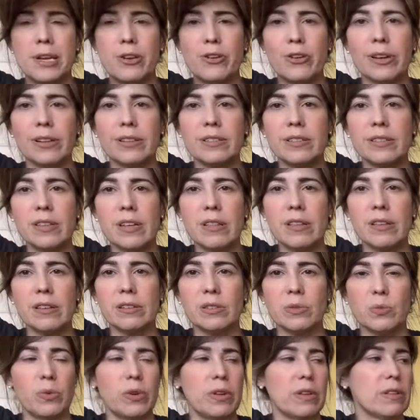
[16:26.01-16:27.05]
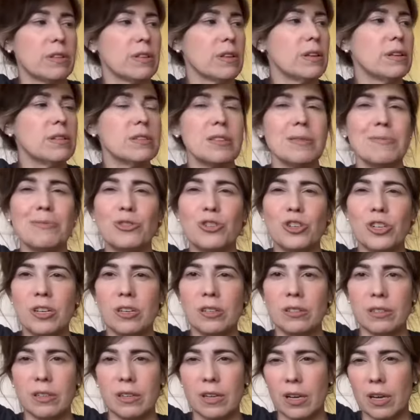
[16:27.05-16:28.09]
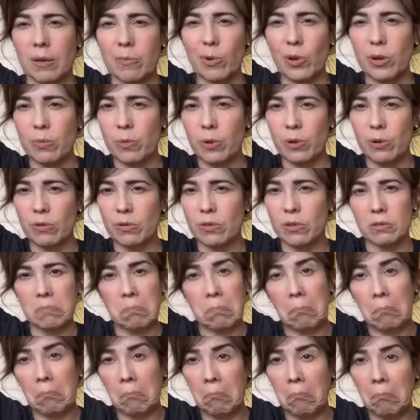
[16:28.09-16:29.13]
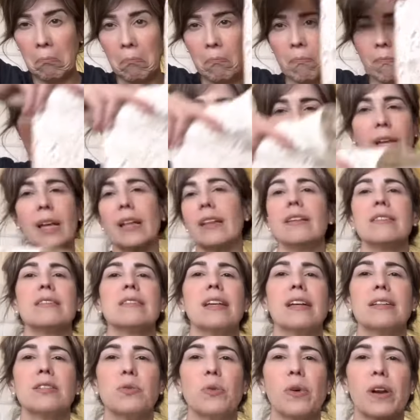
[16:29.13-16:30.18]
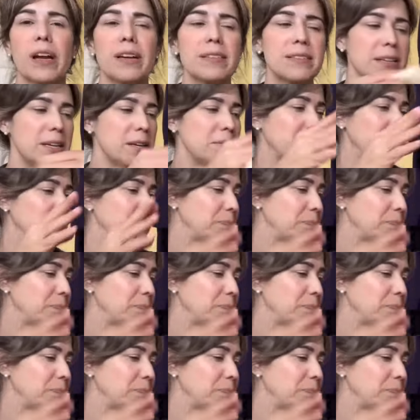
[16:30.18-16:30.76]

you can see this with some jeans and cowboy boots. At least that's what I see.